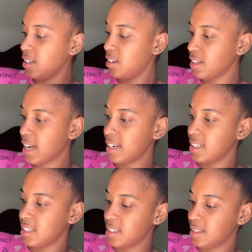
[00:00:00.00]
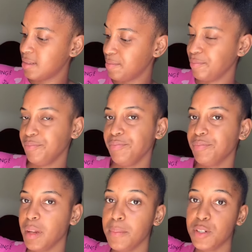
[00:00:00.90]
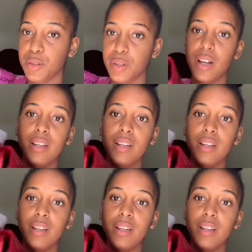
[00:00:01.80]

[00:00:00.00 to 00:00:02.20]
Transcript: Look at this. Let me show you